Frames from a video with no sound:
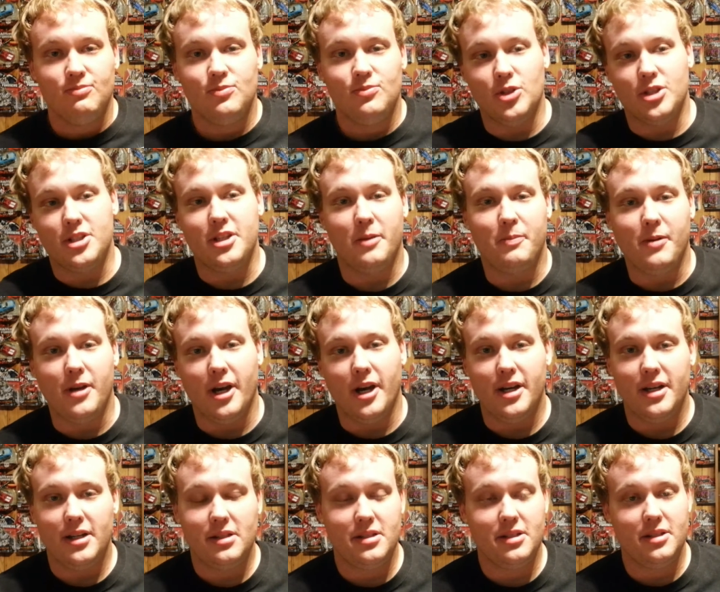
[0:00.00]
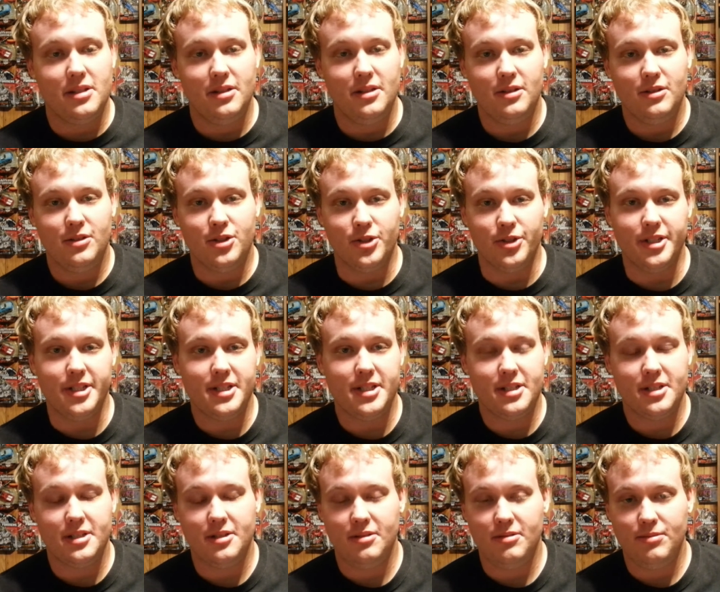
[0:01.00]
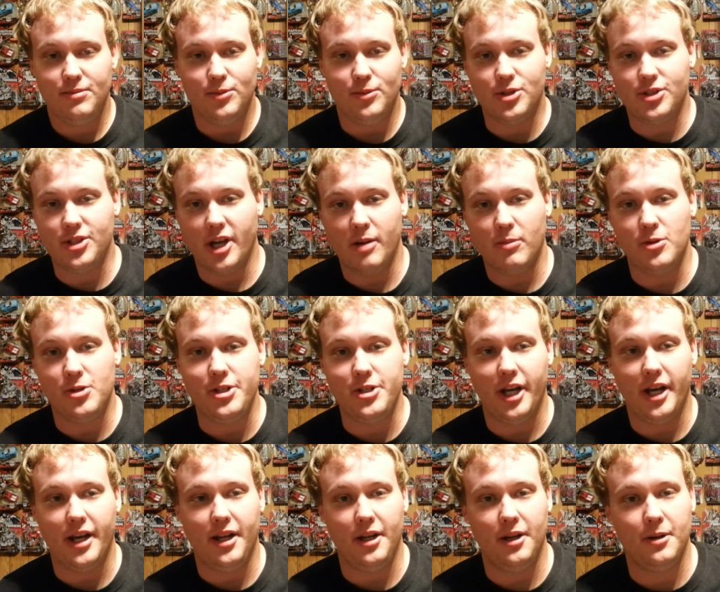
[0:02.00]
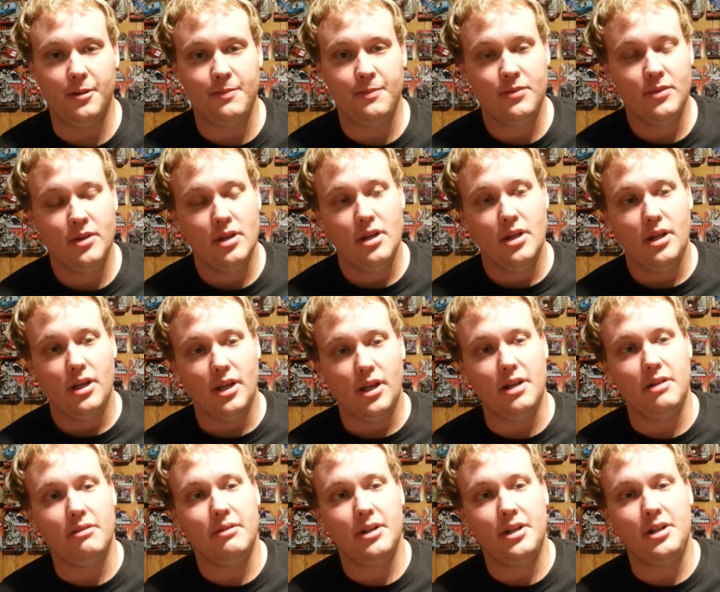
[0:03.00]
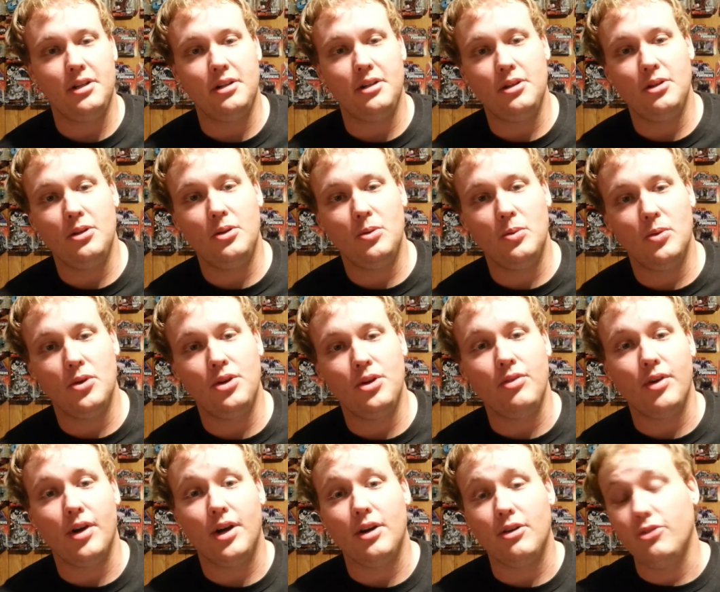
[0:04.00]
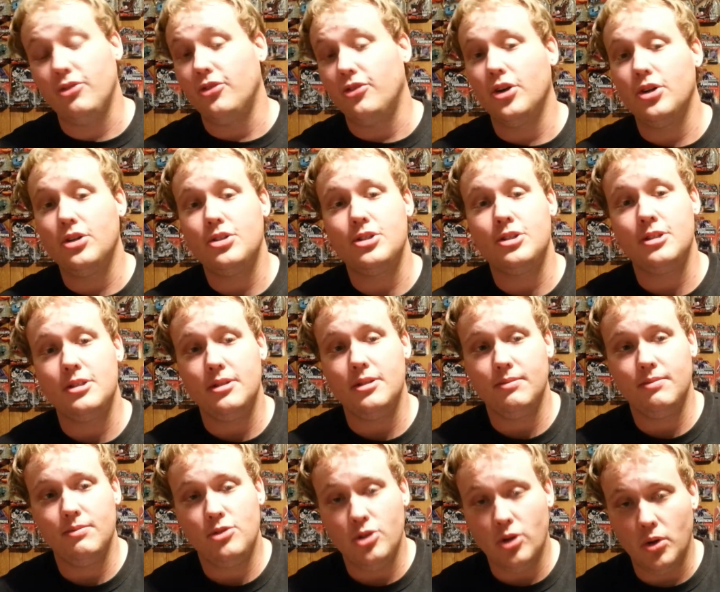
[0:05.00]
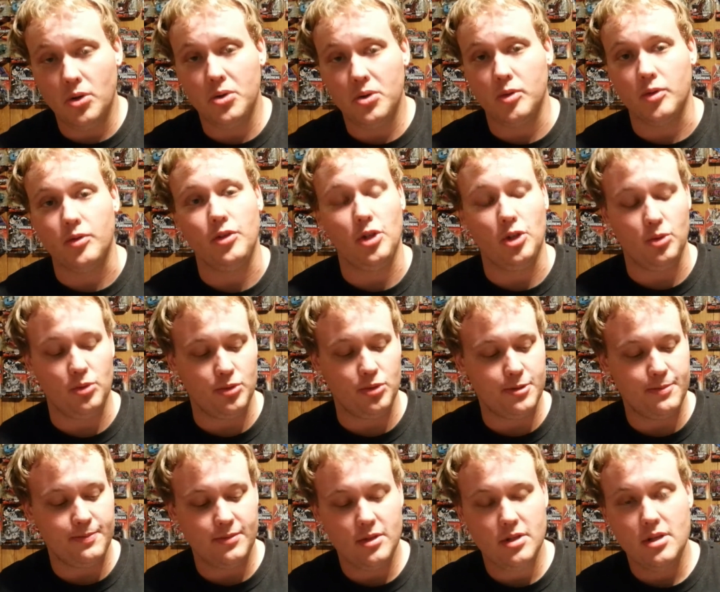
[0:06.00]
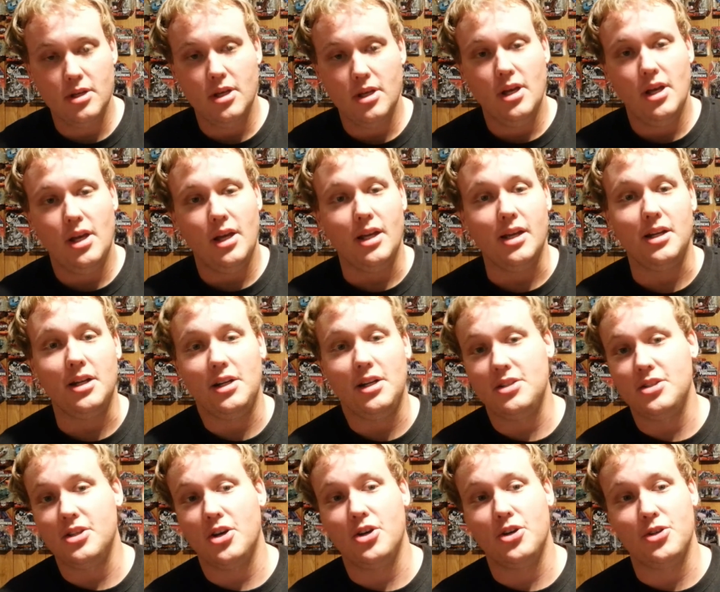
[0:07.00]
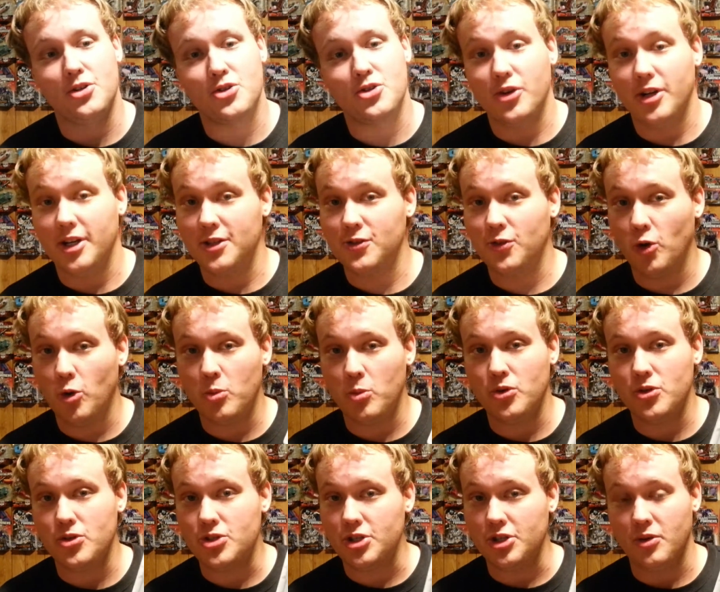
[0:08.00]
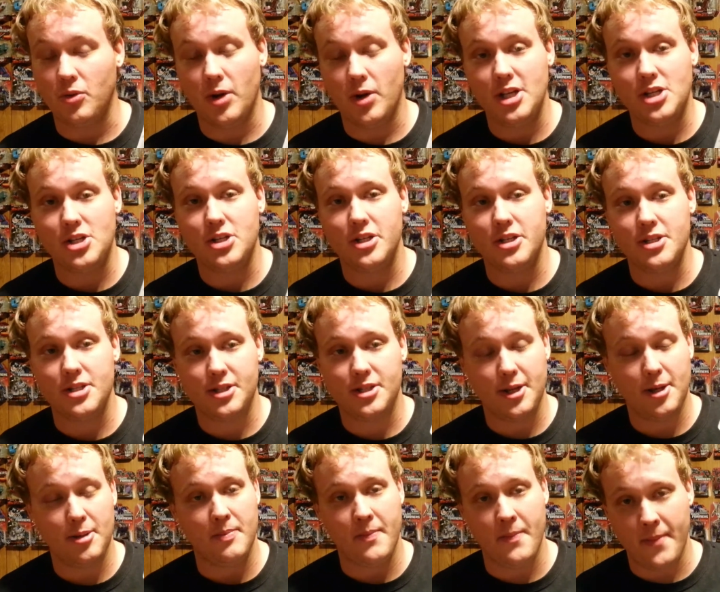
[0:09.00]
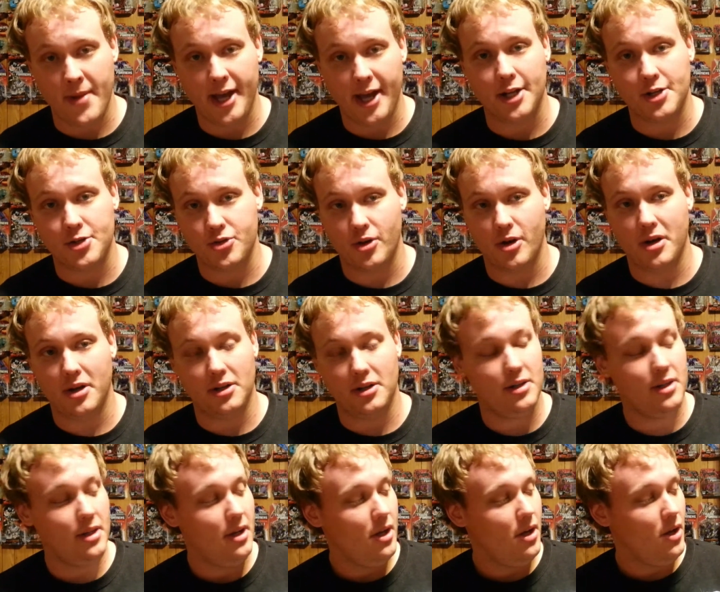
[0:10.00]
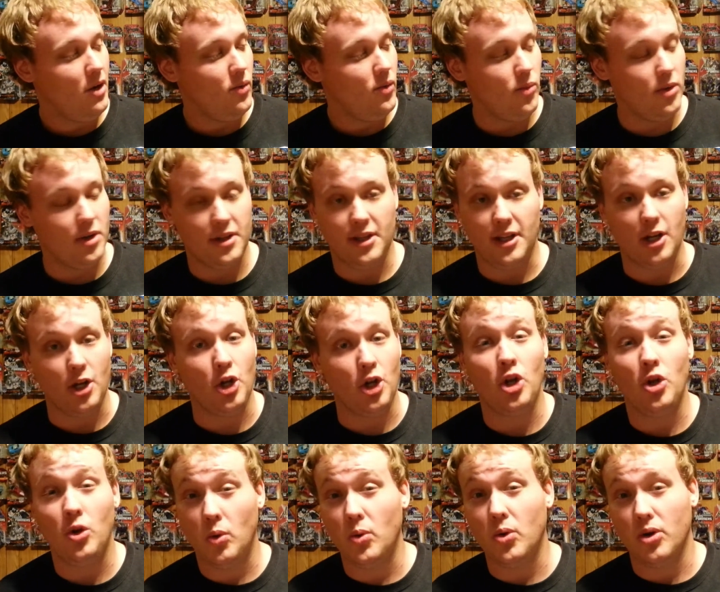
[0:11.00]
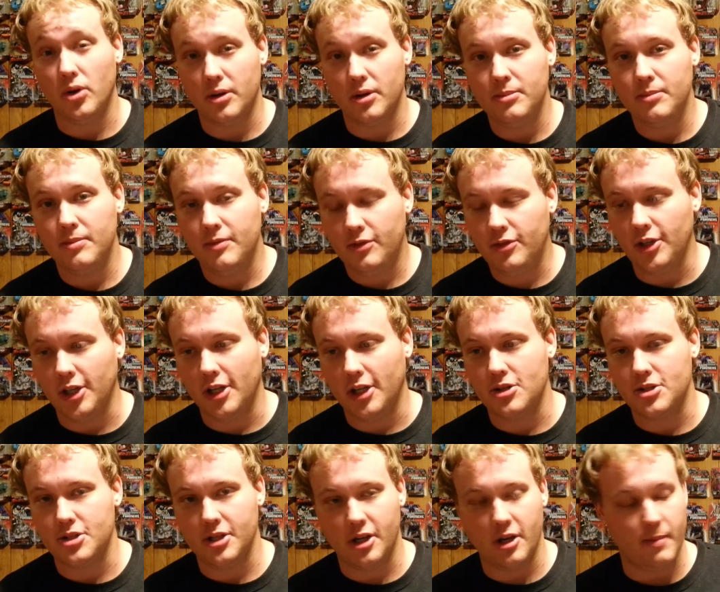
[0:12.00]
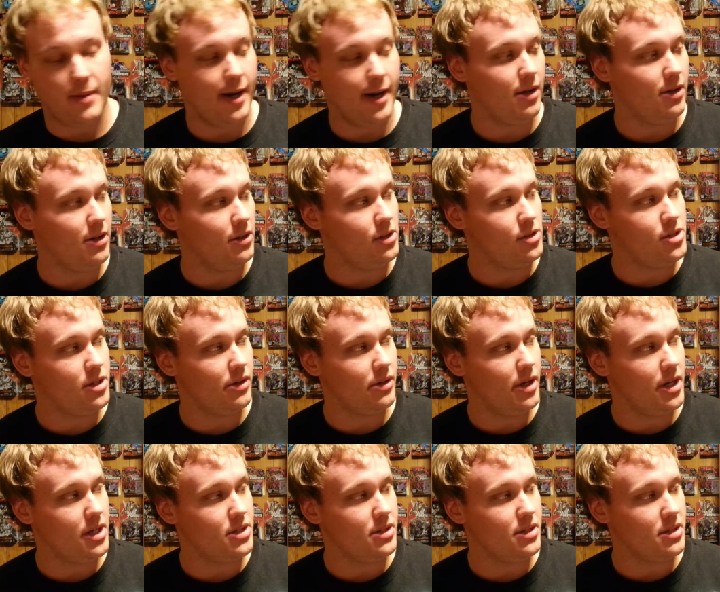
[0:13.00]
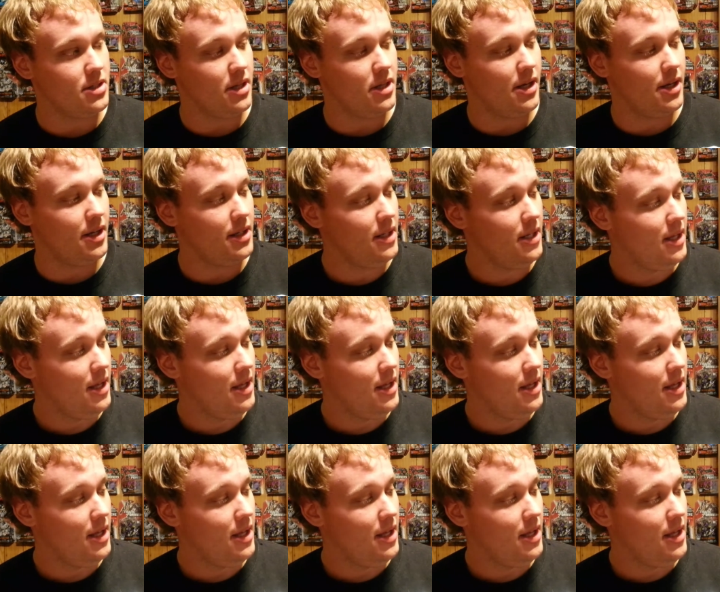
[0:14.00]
What's up, guys? Chris with Cyberchat here, getting ready to do one of our first toy reviews, and it is on Transformers Generations Megatron, one of the newer figures to come out in the Generations line.